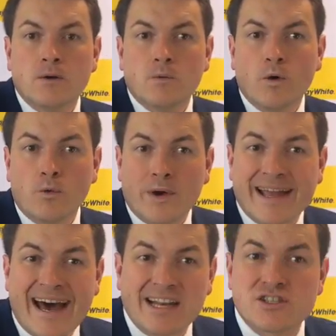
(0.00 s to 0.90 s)
Well,
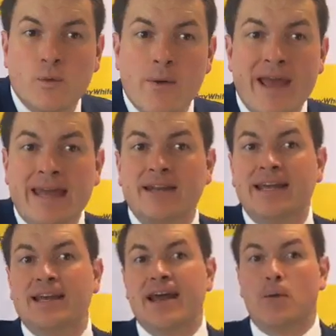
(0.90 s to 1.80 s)
regardless of where we ended
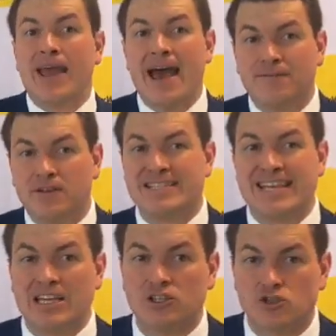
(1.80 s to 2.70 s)
here today, we have to
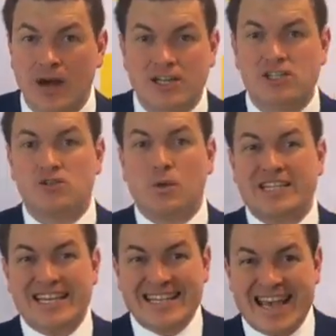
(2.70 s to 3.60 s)
seek instructions,
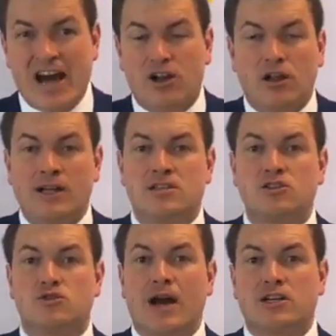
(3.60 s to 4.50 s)
which is our client's
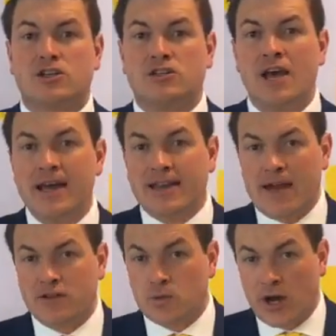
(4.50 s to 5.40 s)
instructions.
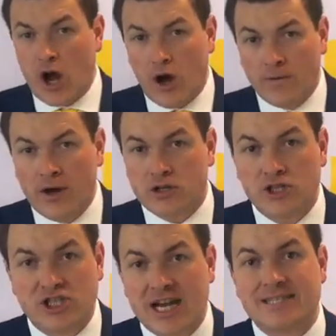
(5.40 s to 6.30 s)
Davis, we're going to hold the
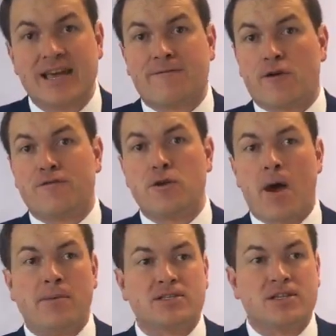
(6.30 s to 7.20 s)
auction just there for a few
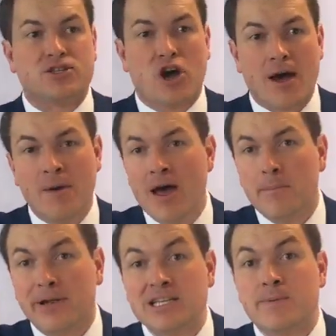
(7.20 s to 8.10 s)
moments in time.
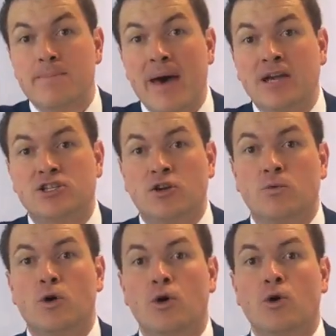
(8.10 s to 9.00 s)
Please be patient.
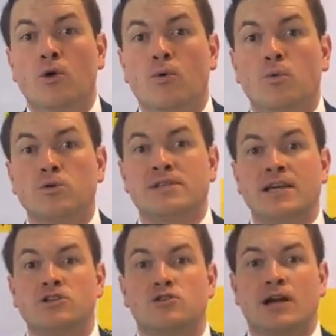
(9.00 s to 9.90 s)
We'll seek
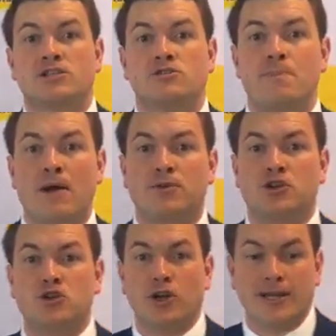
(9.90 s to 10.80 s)
instructions back with you
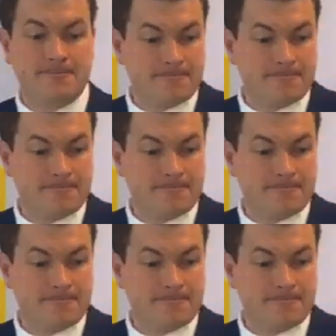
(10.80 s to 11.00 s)
shortly.